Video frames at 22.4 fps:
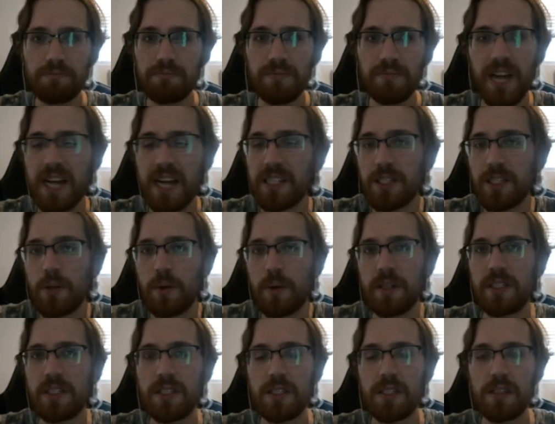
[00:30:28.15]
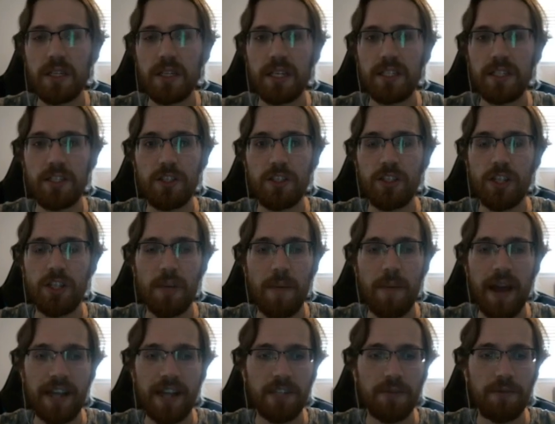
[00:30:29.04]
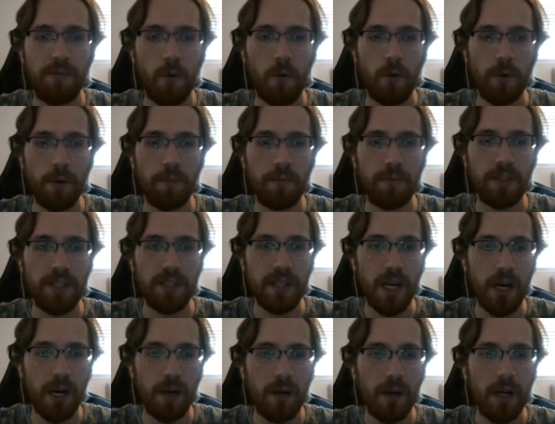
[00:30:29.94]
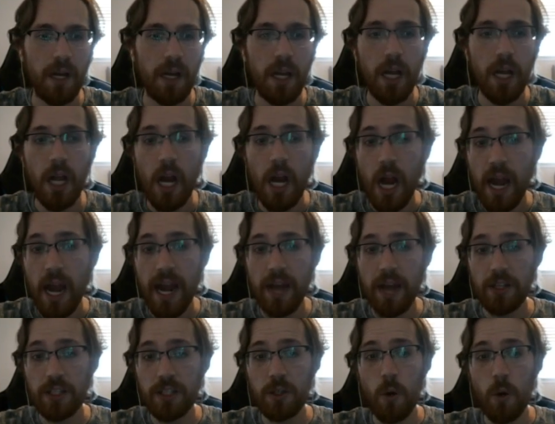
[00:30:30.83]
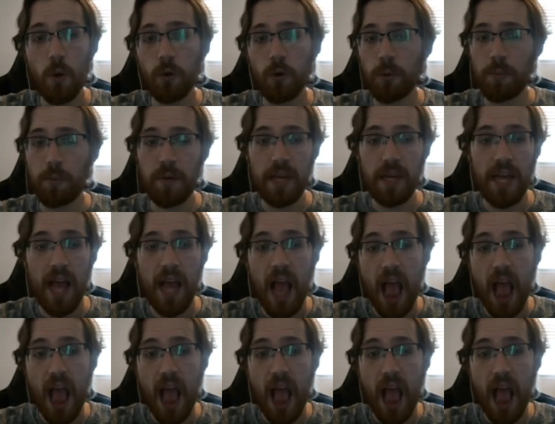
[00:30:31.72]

not to its G-Max form. So now Scorpy.